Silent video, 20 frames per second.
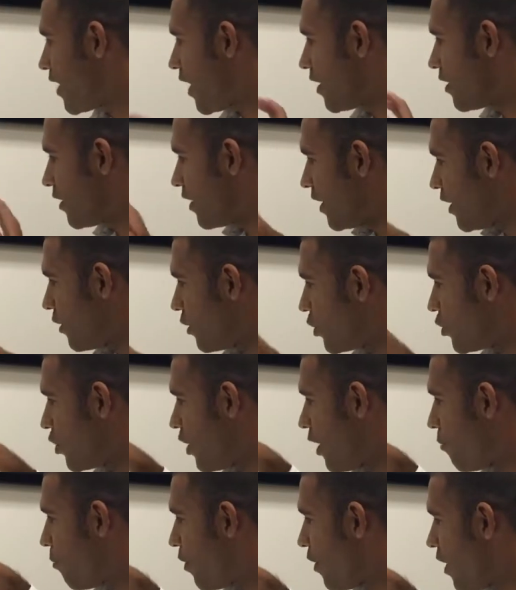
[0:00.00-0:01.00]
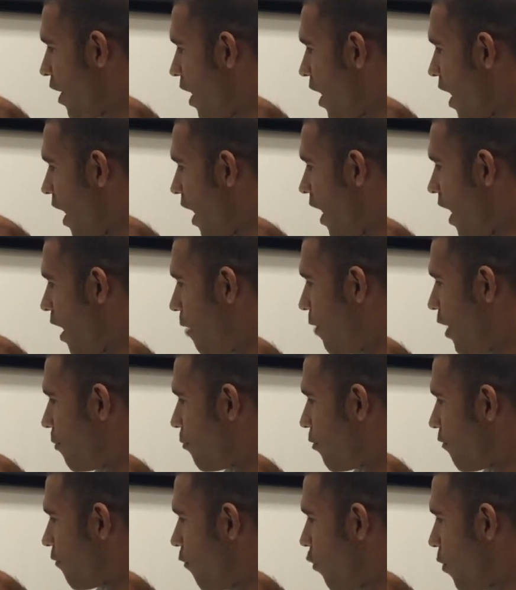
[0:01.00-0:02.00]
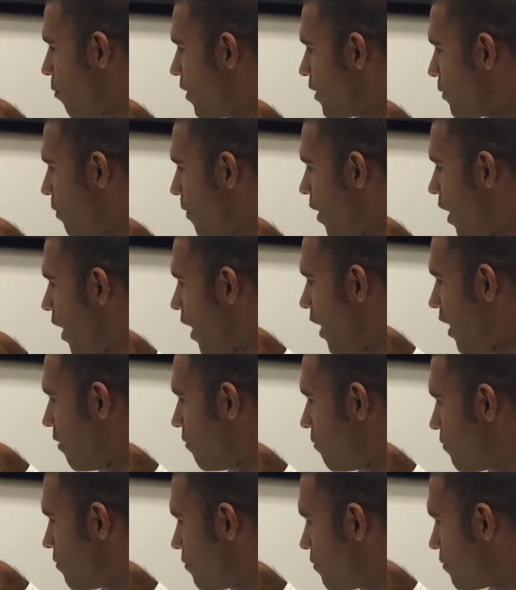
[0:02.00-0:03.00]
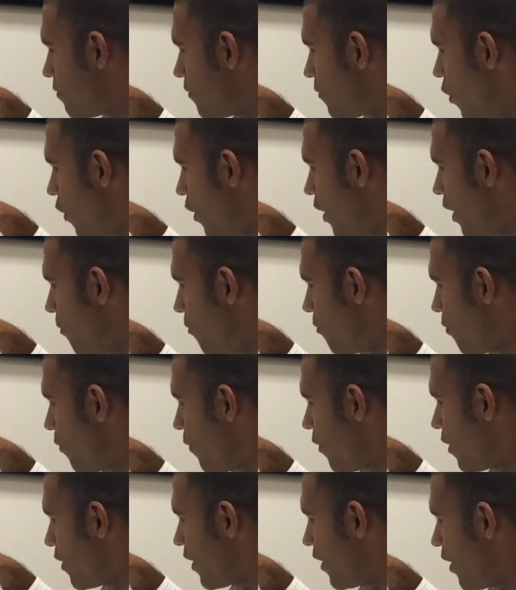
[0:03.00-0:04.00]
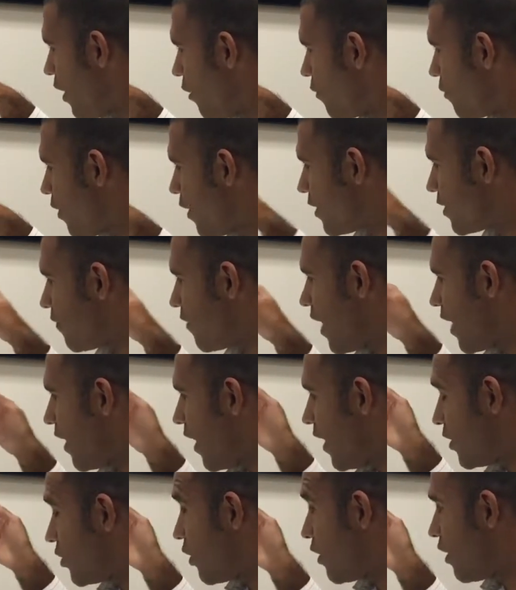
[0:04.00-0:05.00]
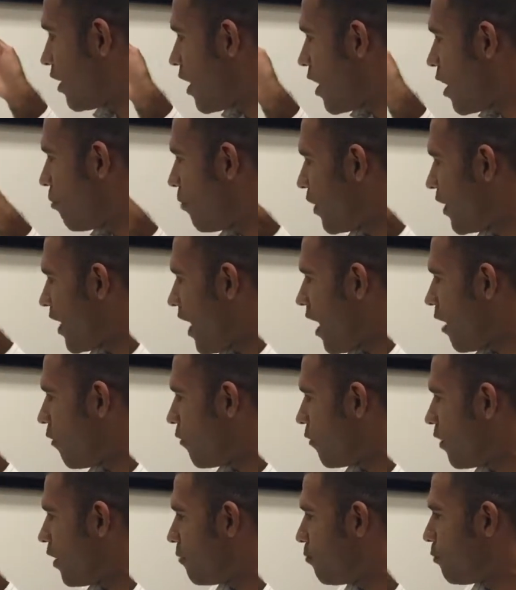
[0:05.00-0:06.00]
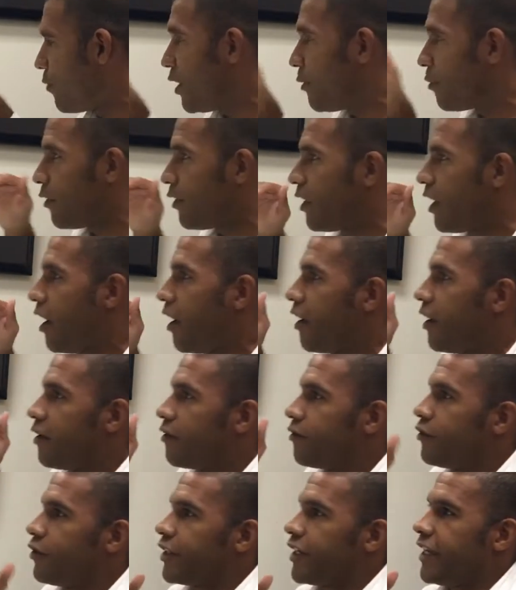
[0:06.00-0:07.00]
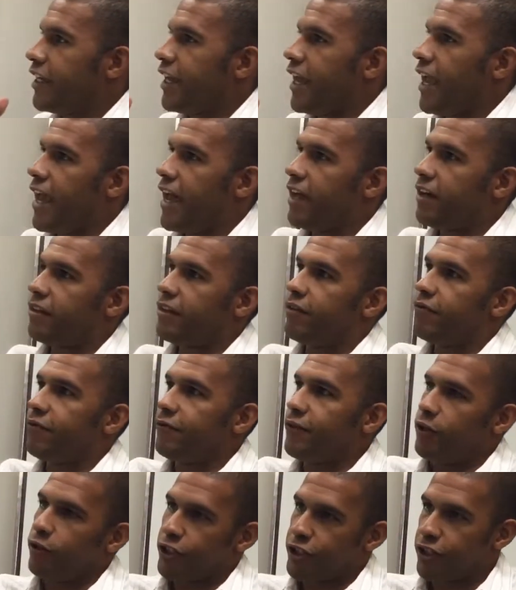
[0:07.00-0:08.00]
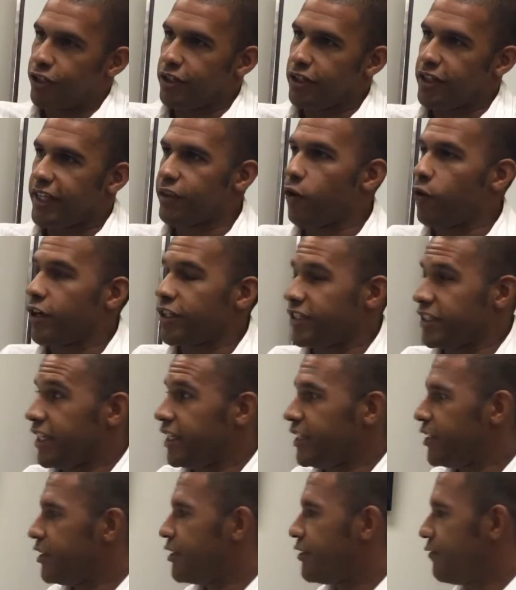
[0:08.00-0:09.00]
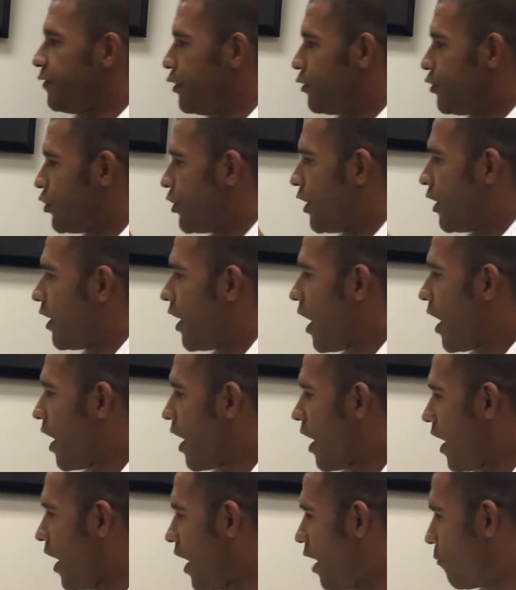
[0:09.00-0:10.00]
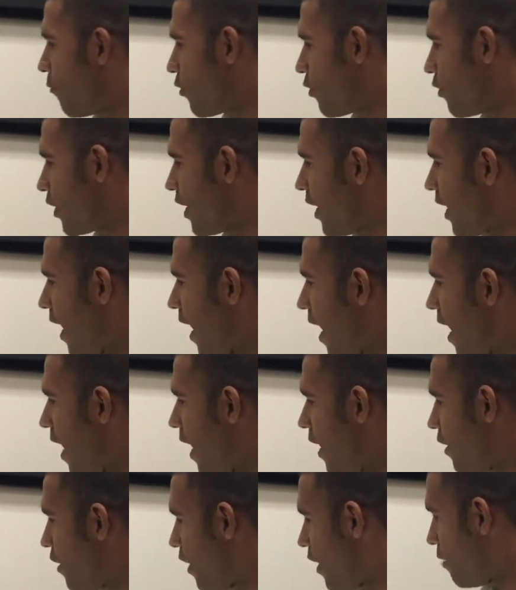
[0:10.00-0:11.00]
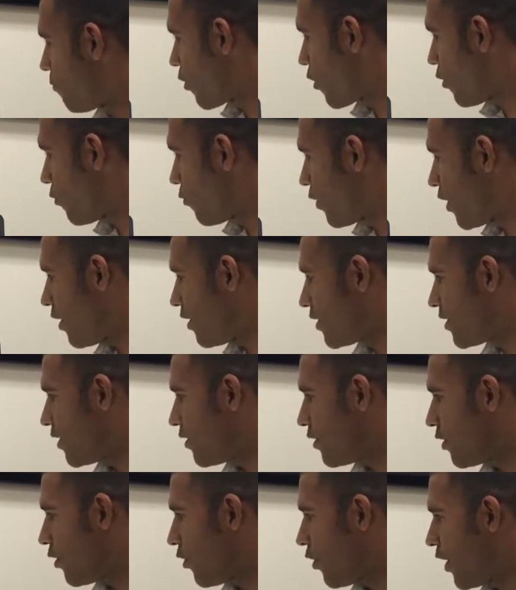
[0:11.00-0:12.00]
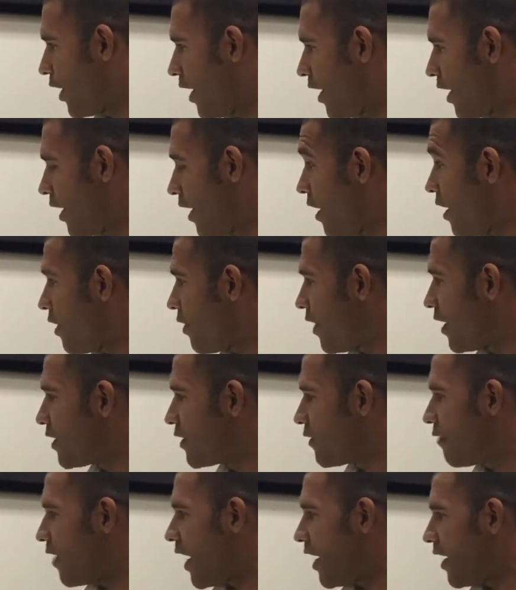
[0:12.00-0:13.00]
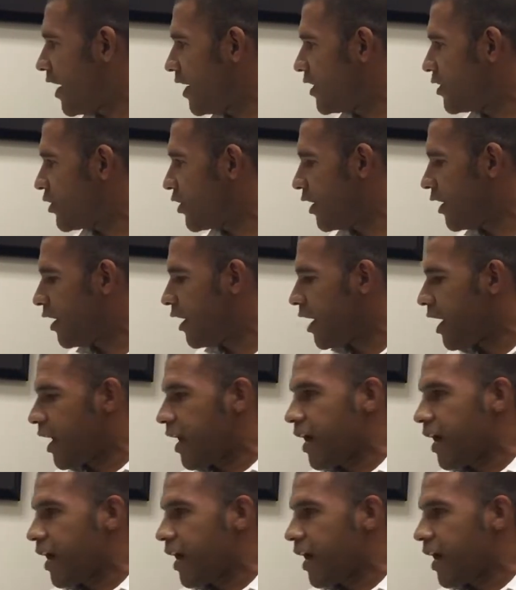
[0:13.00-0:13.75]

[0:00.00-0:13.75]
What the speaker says: on leadership and performance, or things of that nature. But now people are looking at the future, like the organization's future. They're looking at careers and learning, things of that nature.